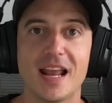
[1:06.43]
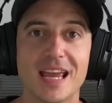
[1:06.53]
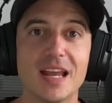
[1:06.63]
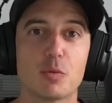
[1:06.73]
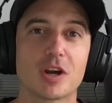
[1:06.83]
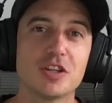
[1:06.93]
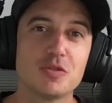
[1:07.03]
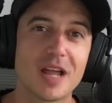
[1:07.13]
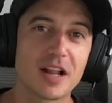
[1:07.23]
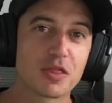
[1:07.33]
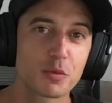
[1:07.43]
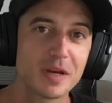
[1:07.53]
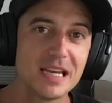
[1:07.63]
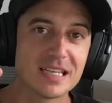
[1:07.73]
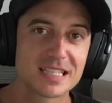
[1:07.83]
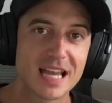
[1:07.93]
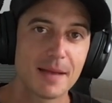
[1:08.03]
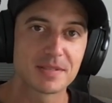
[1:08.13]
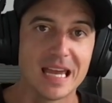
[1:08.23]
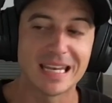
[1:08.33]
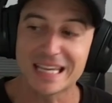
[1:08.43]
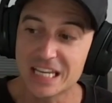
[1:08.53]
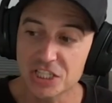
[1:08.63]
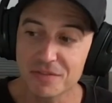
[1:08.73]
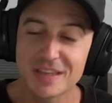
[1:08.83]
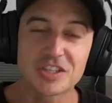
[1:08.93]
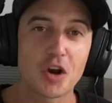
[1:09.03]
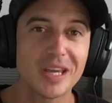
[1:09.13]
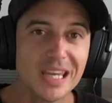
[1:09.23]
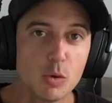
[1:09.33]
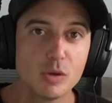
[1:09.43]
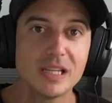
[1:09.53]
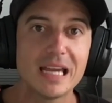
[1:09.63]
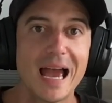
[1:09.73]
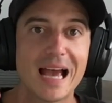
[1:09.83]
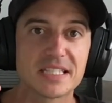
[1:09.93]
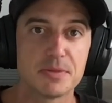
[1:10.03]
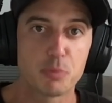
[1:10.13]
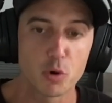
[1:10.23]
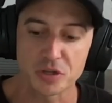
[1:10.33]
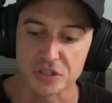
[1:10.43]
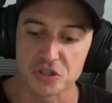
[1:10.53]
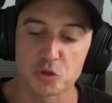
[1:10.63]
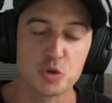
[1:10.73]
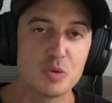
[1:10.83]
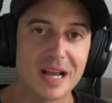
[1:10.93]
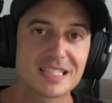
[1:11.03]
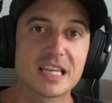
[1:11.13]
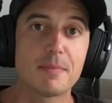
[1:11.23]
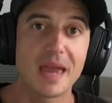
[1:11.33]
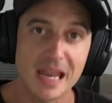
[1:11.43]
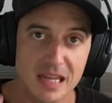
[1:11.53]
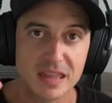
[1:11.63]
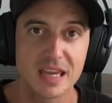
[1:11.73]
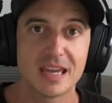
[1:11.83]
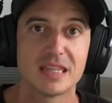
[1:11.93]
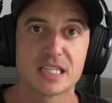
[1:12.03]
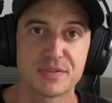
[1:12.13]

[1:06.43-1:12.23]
again, we're gonna do that in 3 steps, and each of these are equally as important. So do not skip anything in this